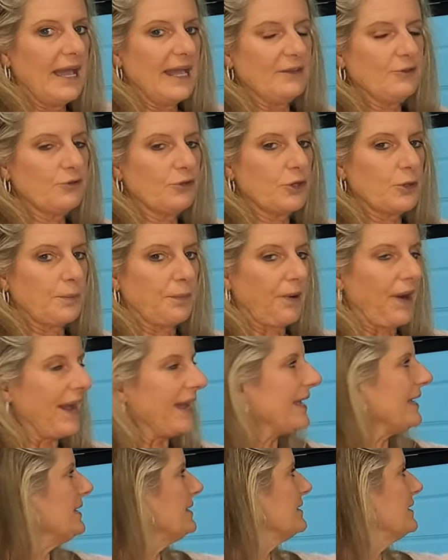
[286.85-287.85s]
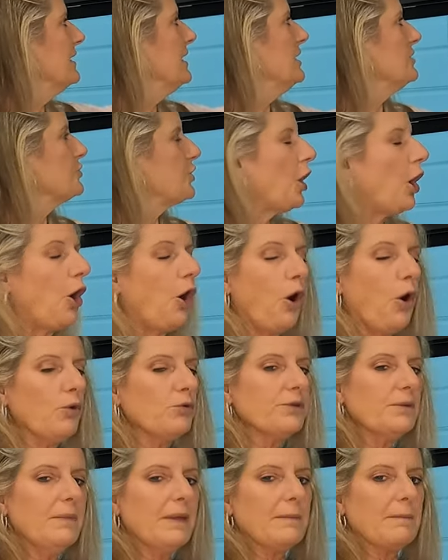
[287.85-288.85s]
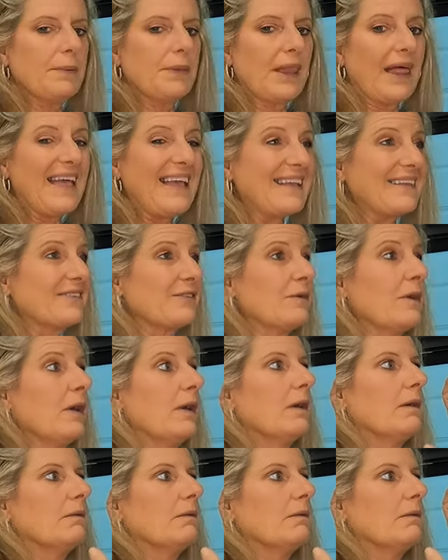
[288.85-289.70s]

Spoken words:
and to the bracket to hold them in place,